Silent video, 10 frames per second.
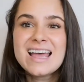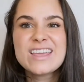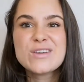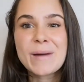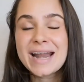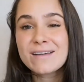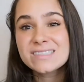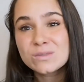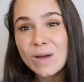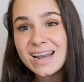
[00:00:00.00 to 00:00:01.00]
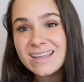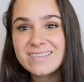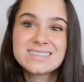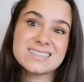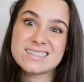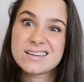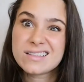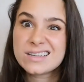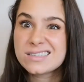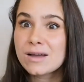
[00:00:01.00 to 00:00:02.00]
you might have swelling
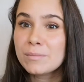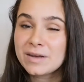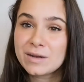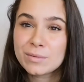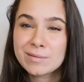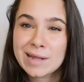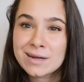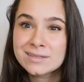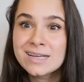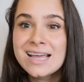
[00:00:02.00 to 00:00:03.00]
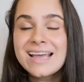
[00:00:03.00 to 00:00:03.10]
that is accompanied with that.